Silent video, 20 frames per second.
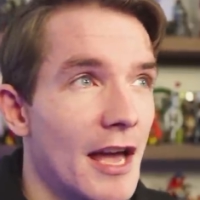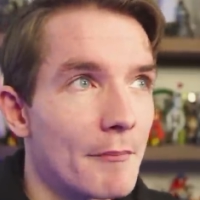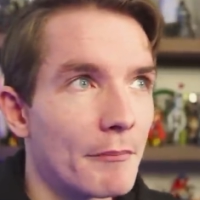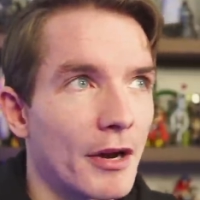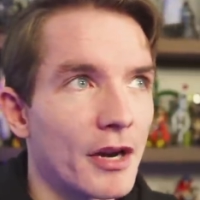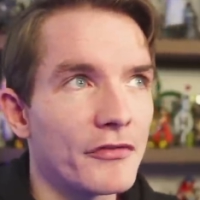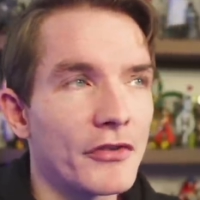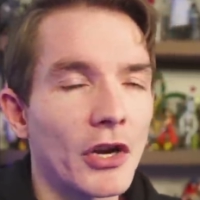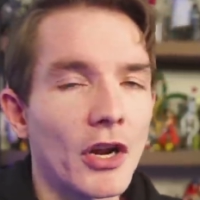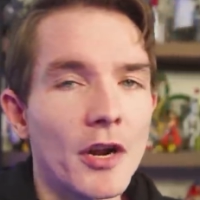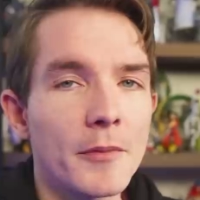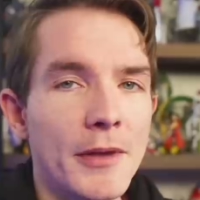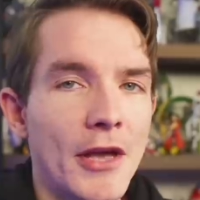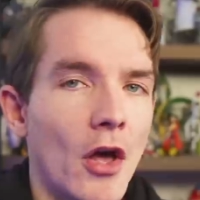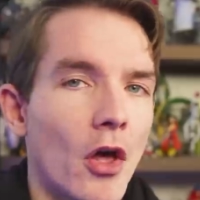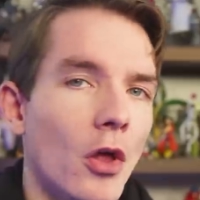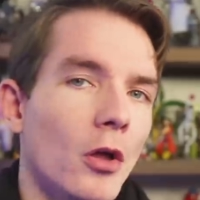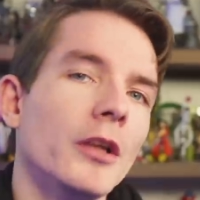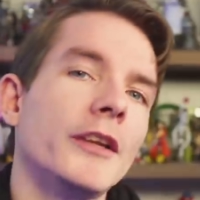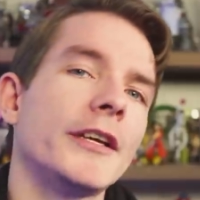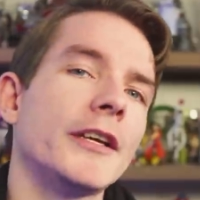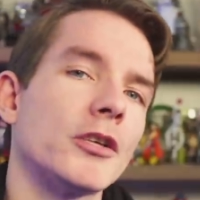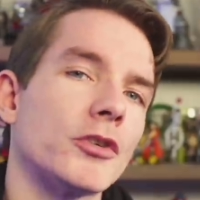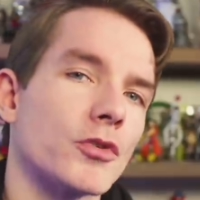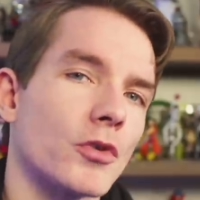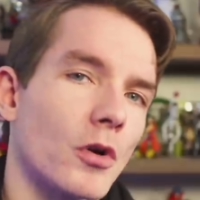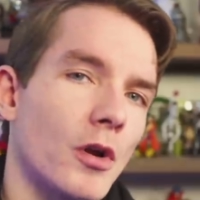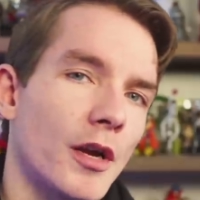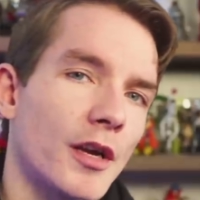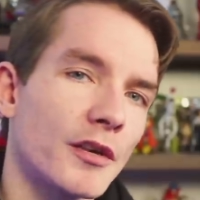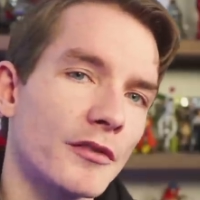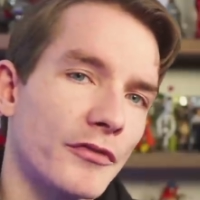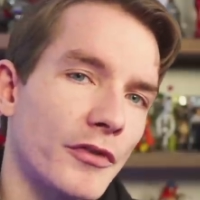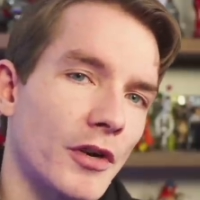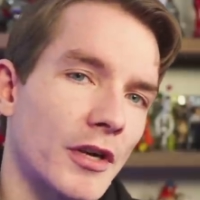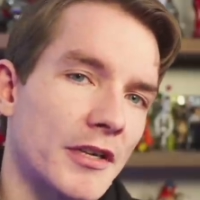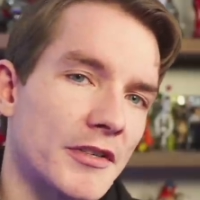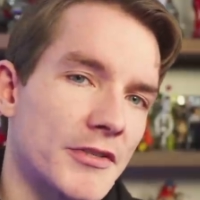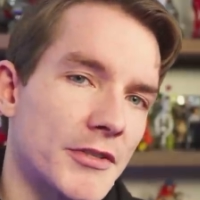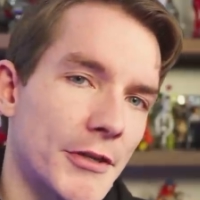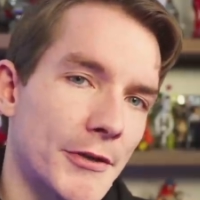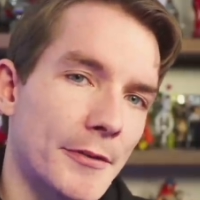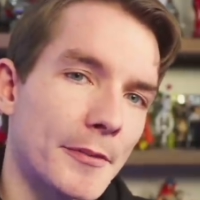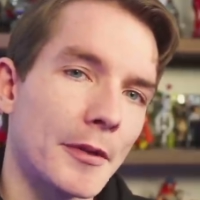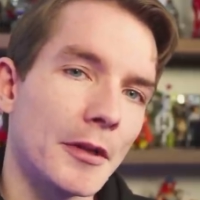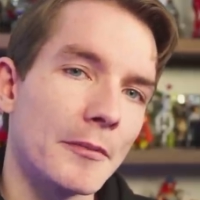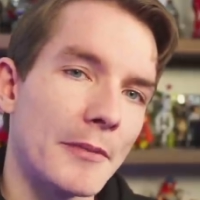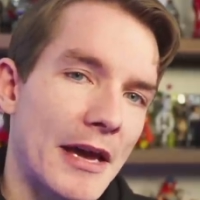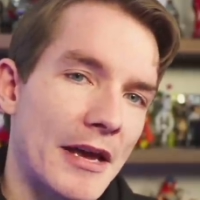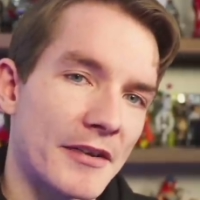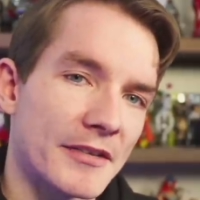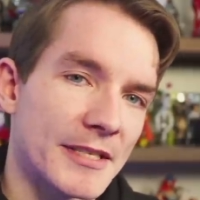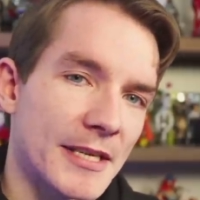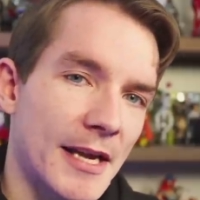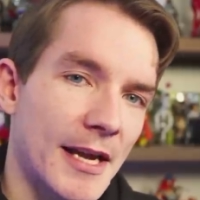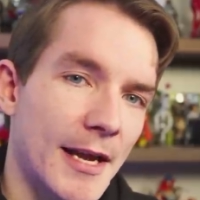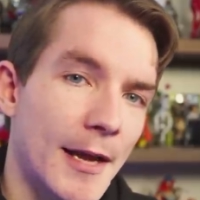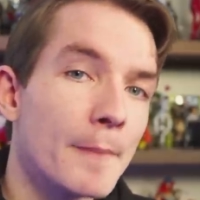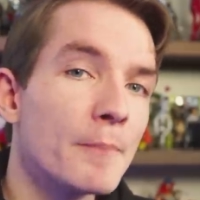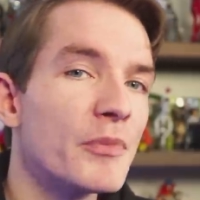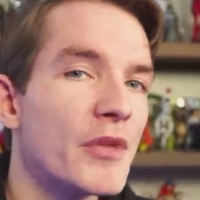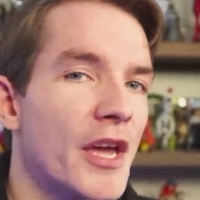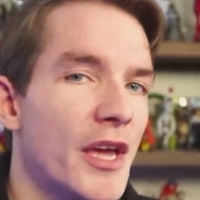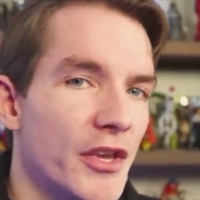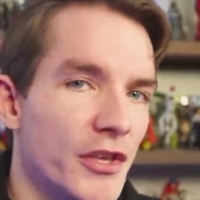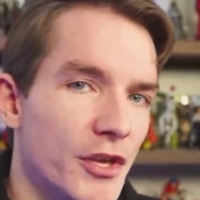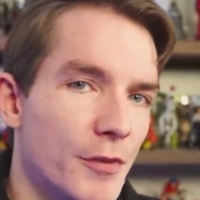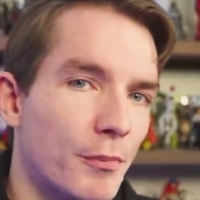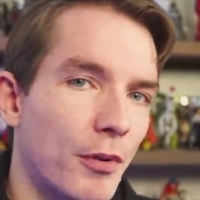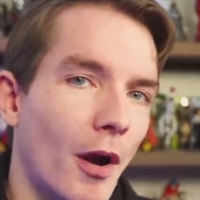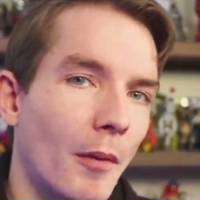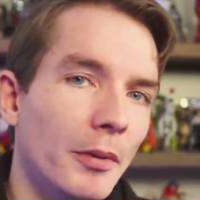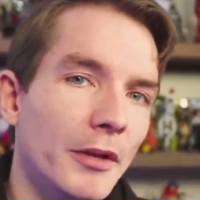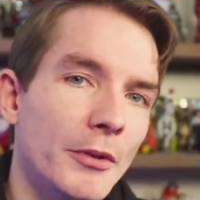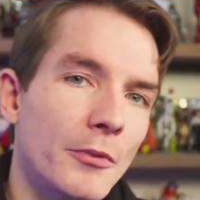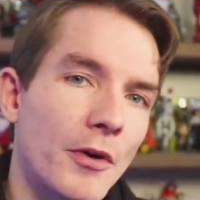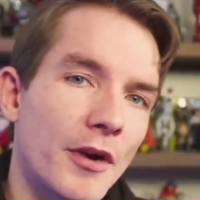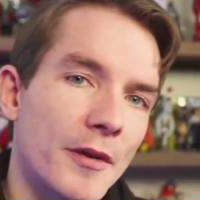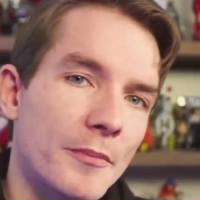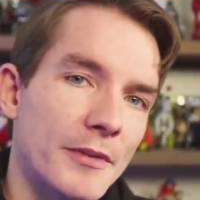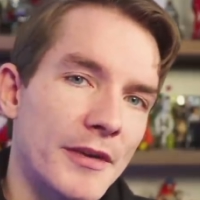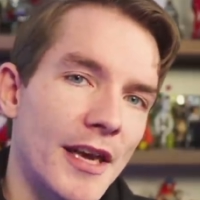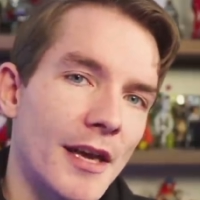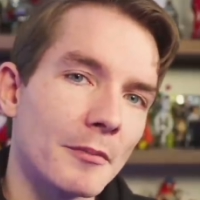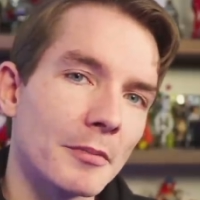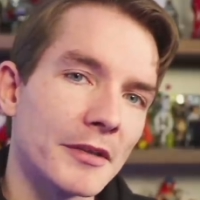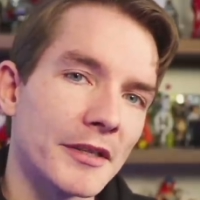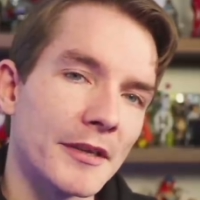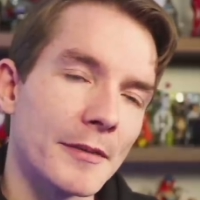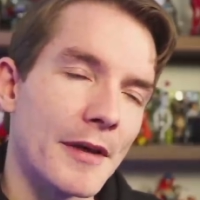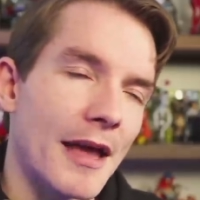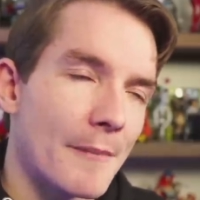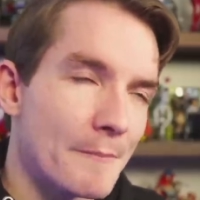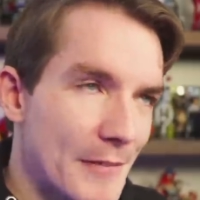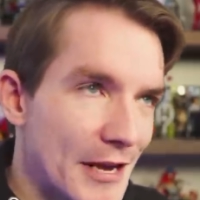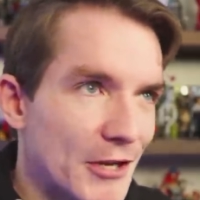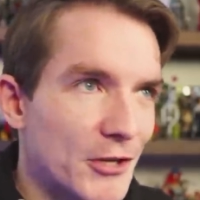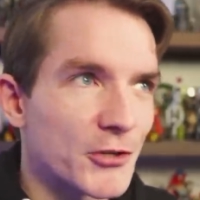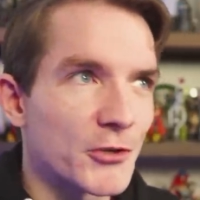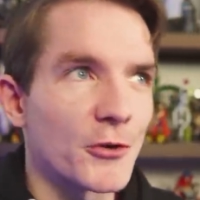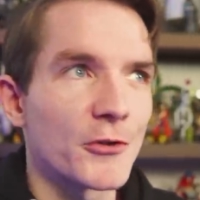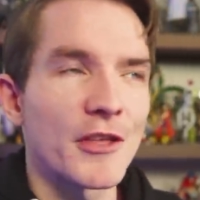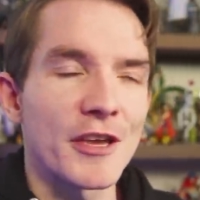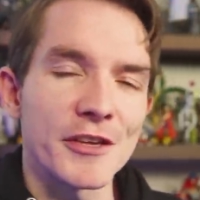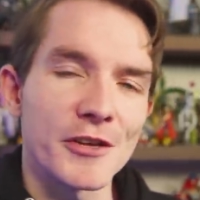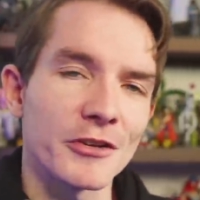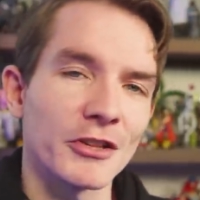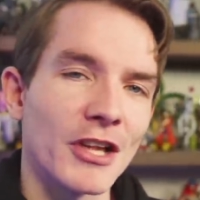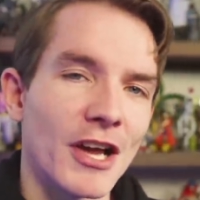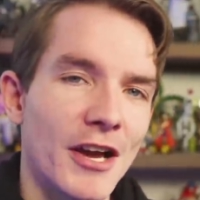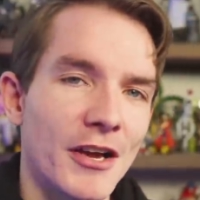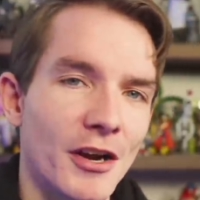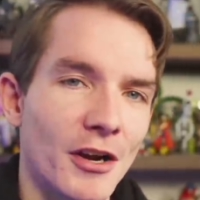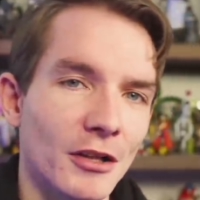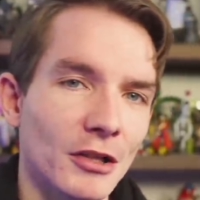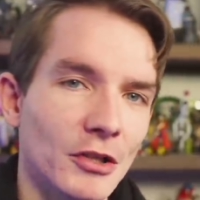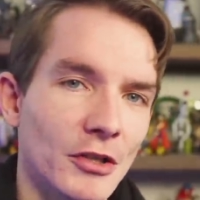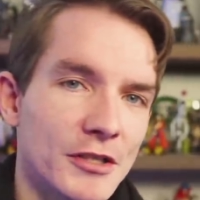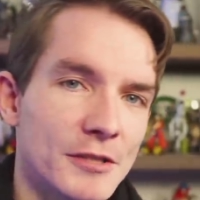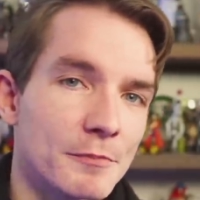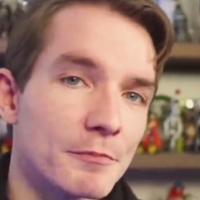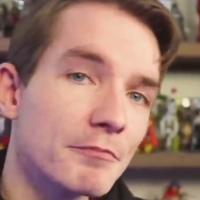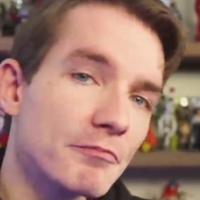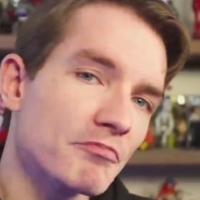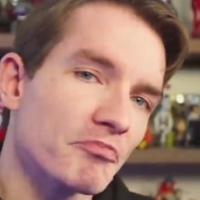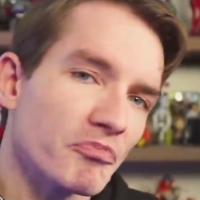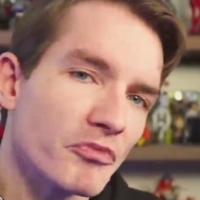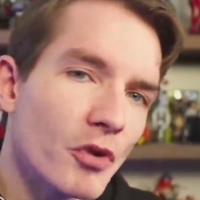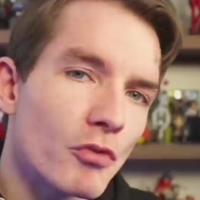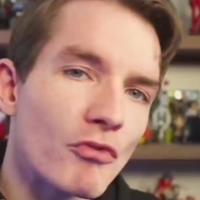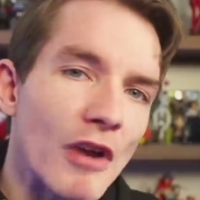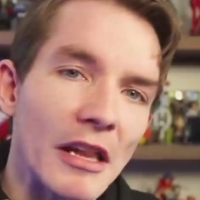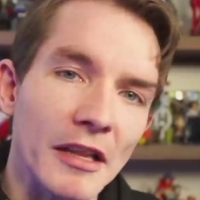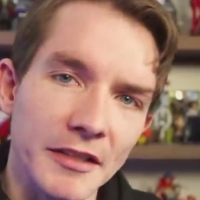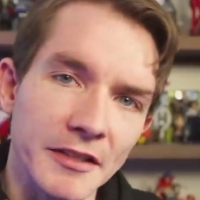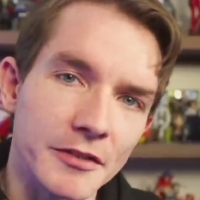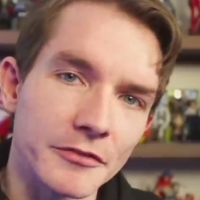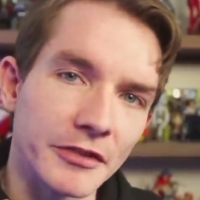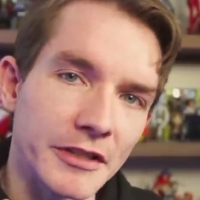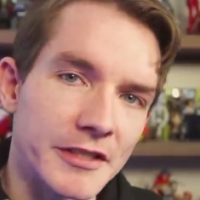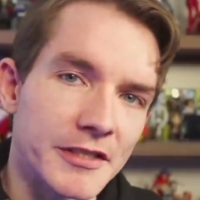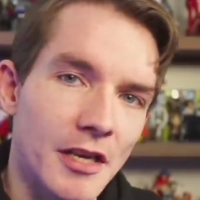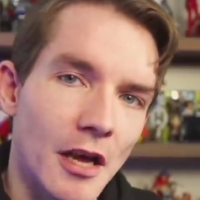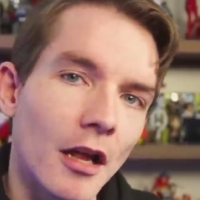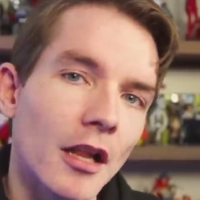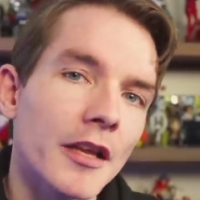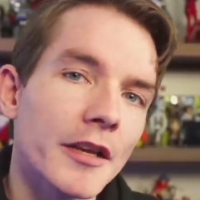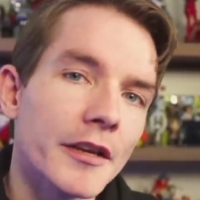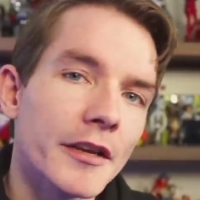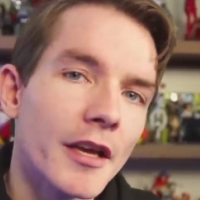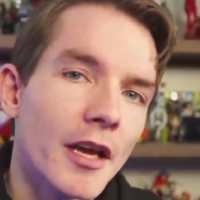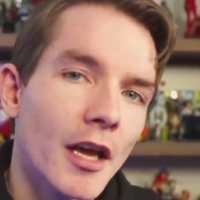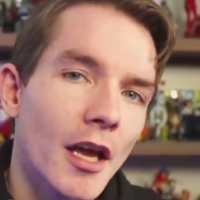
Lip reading: but if you're gonna be holding a drawing for a considerable amount of time, you probably wanna be able to make sure that your line art looks relatively solid.